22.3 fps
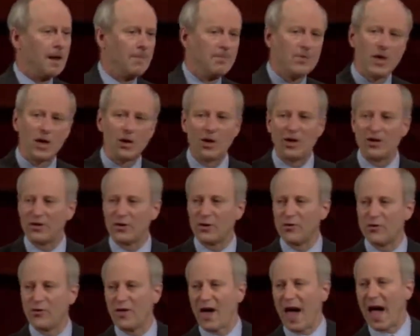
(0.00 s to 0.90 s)
there is a
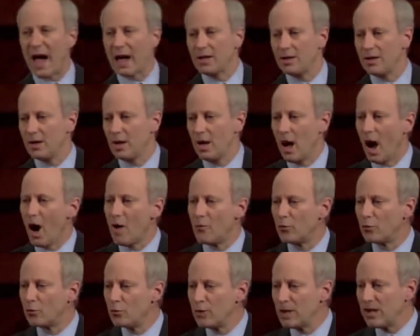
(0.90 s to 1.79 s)
fact
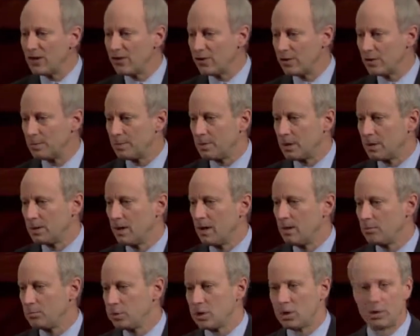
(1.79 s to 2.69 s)
of reasonable
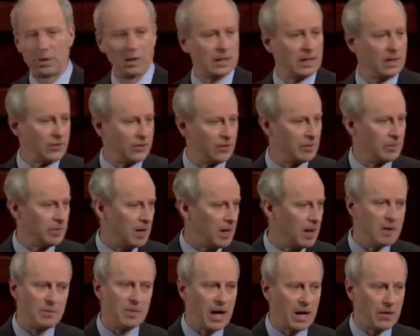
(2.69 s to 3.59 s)
pluralism
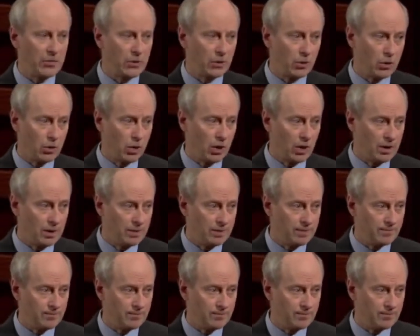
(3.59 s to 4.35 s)
about the good.